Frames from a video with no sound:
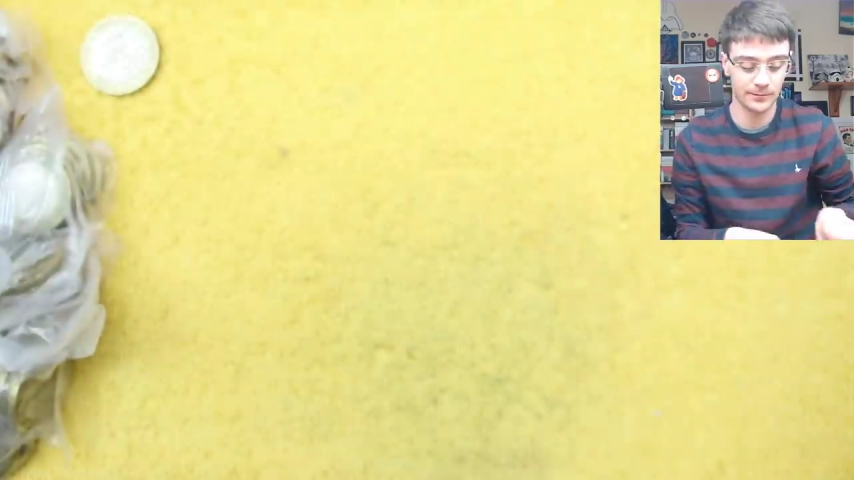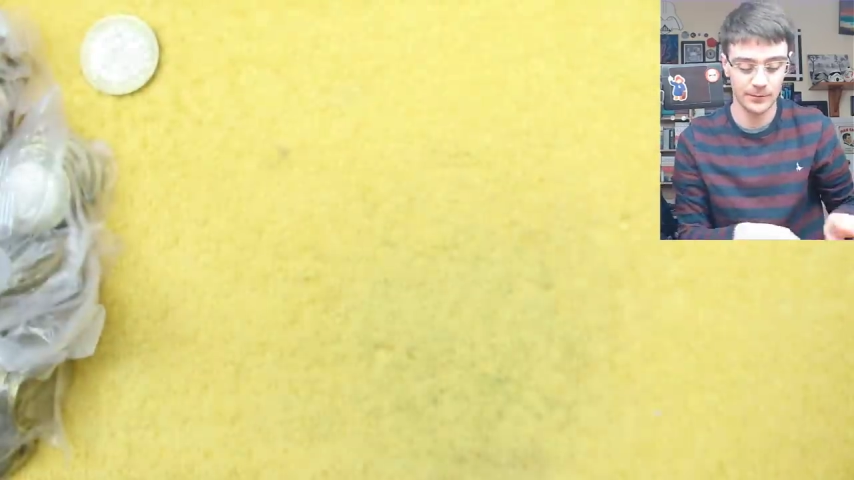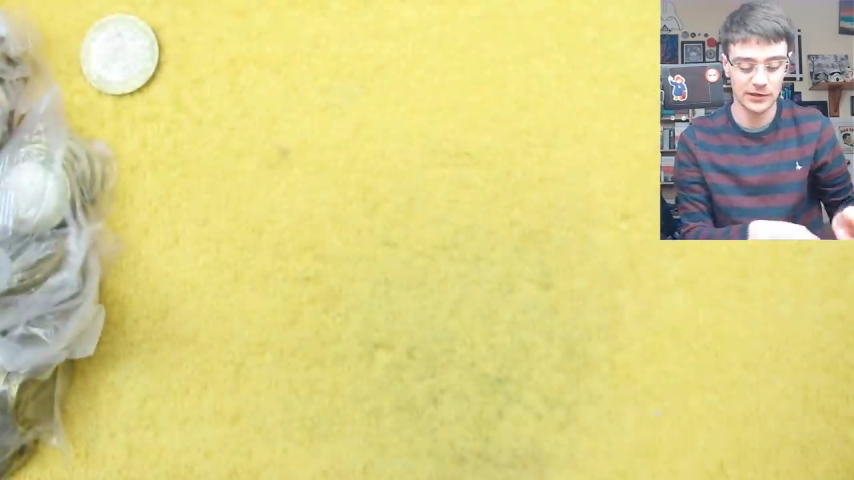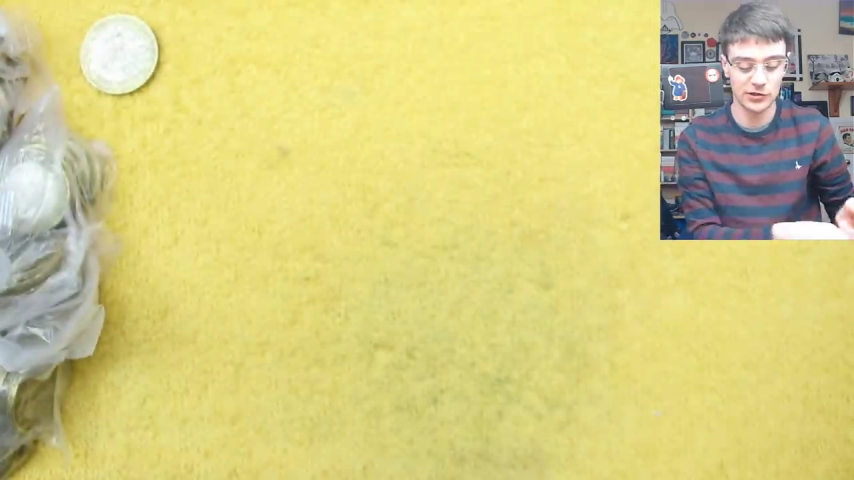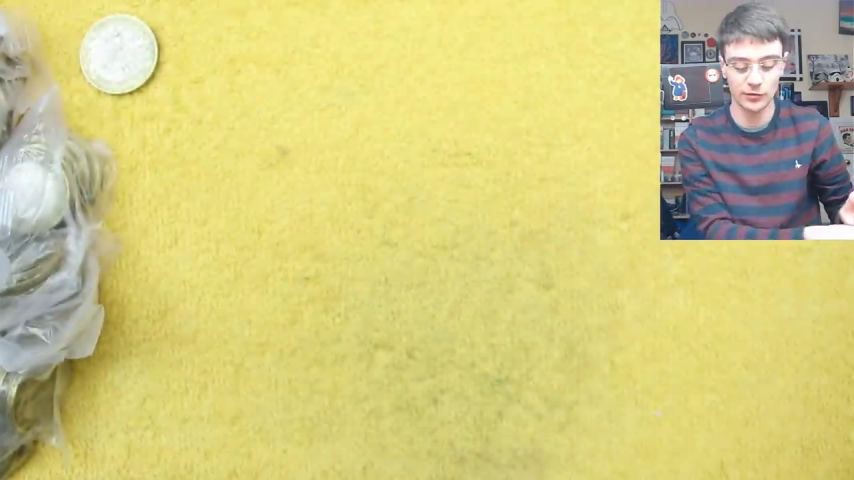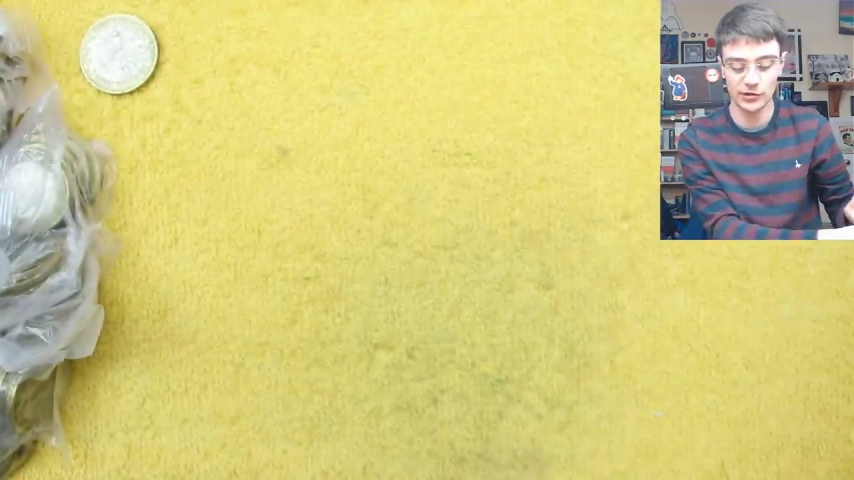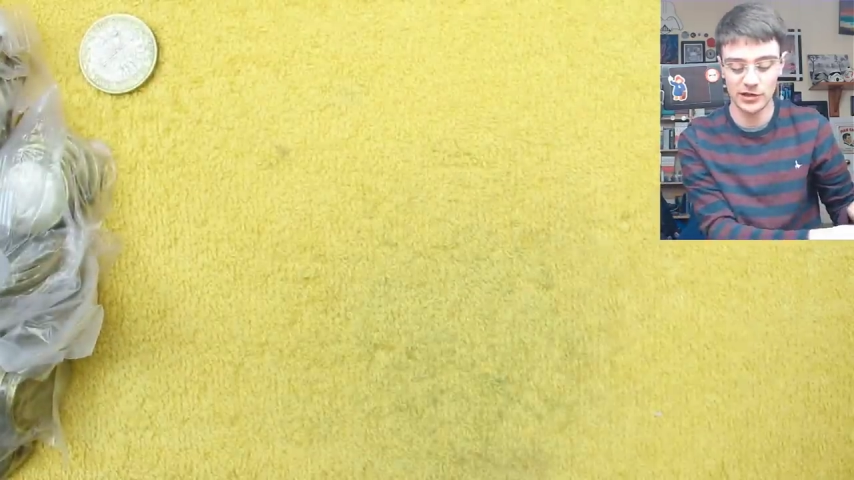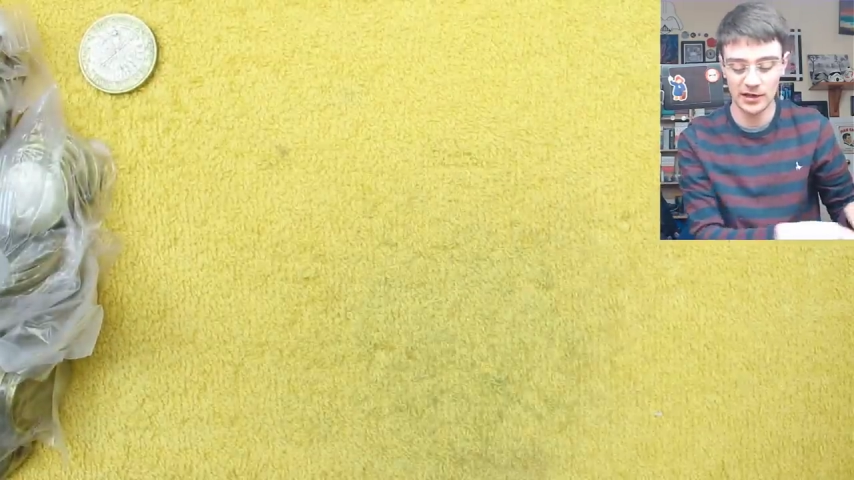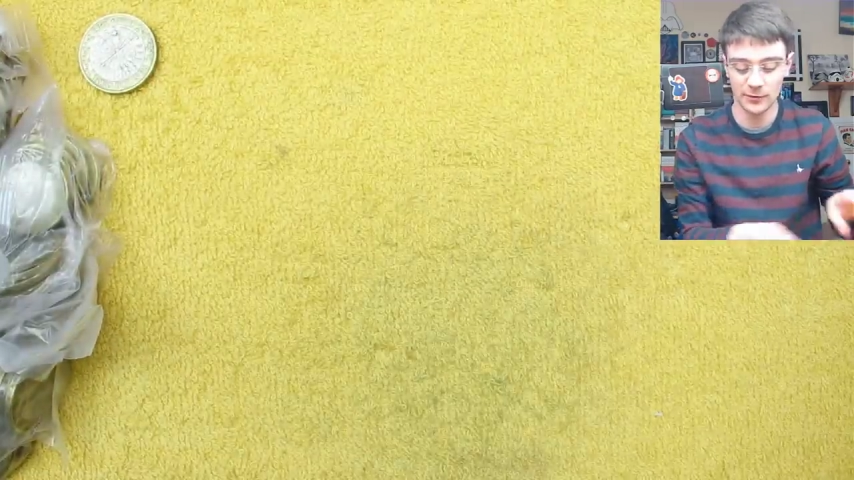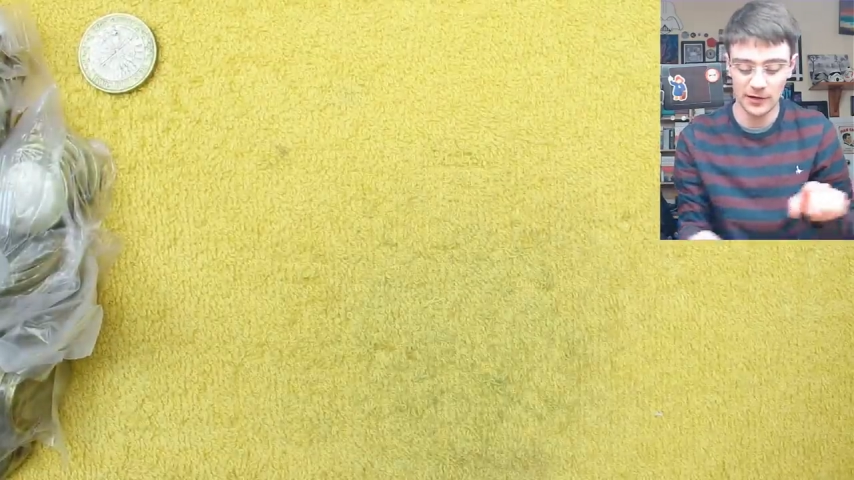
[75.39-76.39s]
But it's a cool
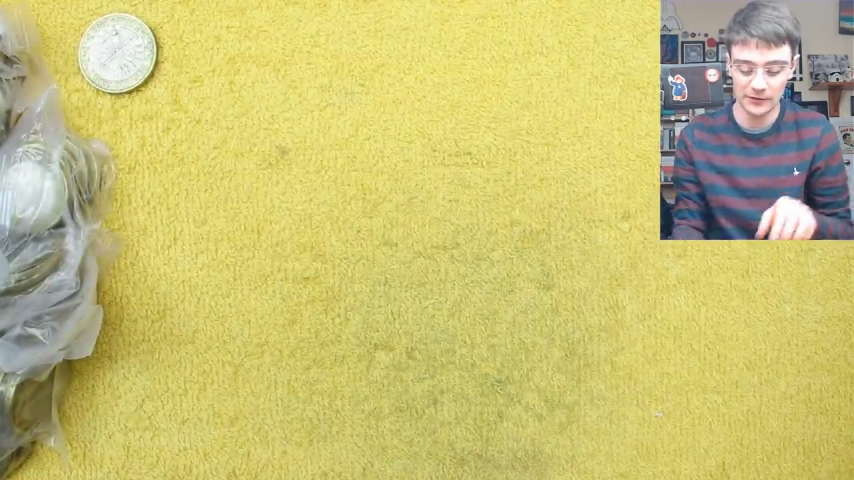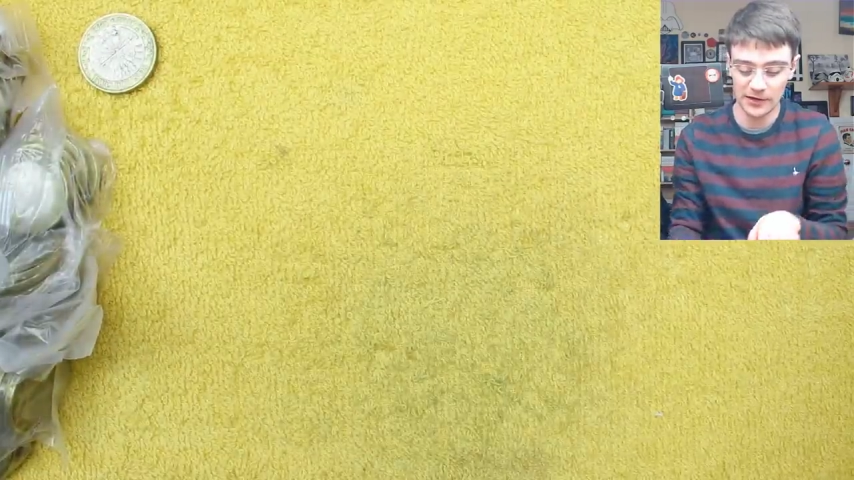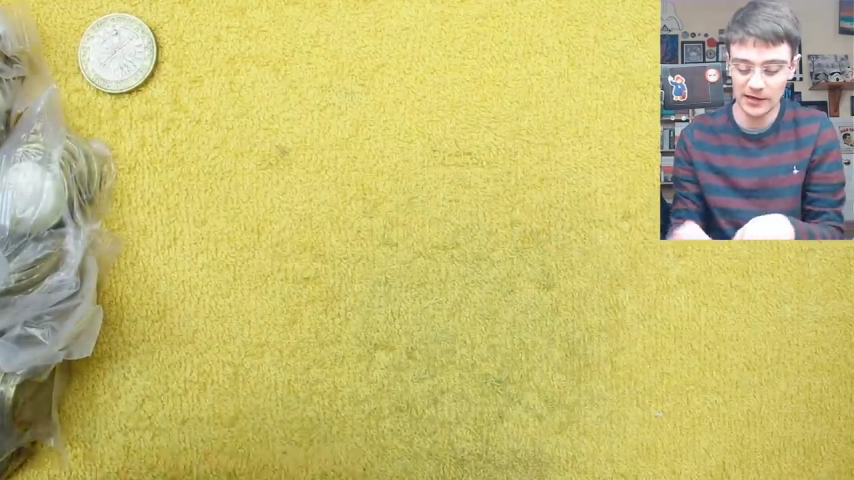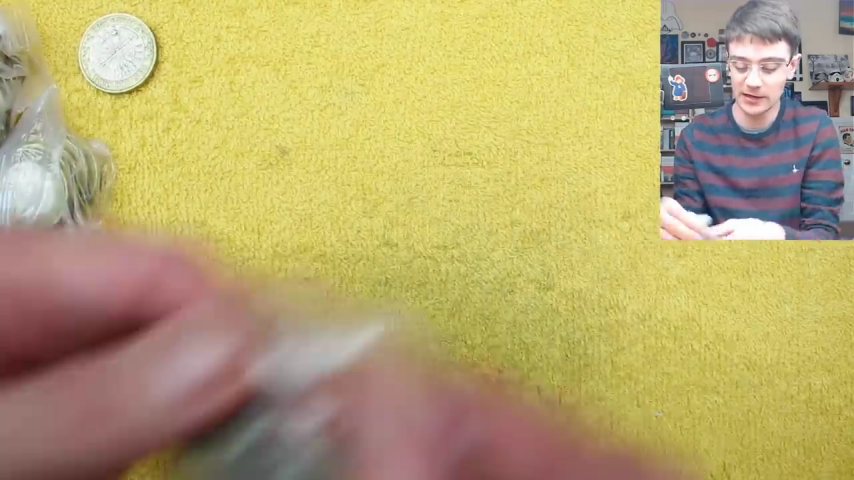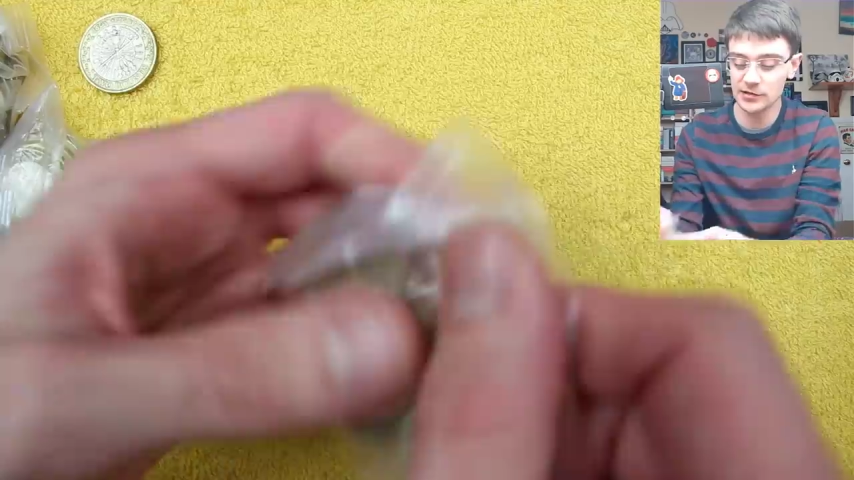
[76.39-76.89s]
design and we haven't had it,